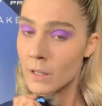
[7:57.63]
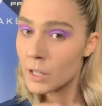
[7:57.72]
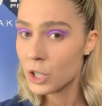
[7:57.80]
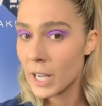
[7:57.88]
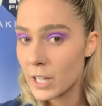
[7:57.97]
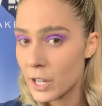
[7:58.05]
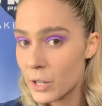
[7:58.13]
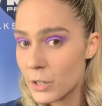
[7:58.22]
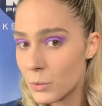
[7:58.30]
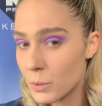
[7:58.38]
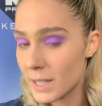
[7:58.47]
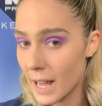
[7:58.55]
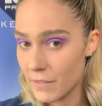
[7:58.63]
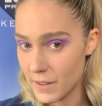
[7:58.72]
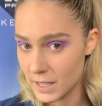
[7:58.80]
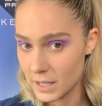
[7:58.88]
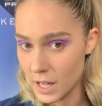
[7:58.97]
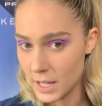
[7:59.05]
Shade I used was
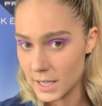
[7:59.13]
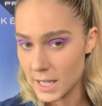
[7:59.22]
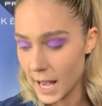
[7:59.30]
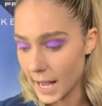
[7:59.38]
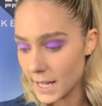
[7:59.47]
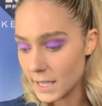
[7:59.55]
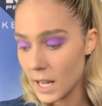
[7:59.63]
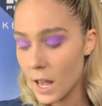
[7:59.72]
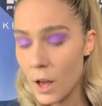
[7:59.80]
FS38.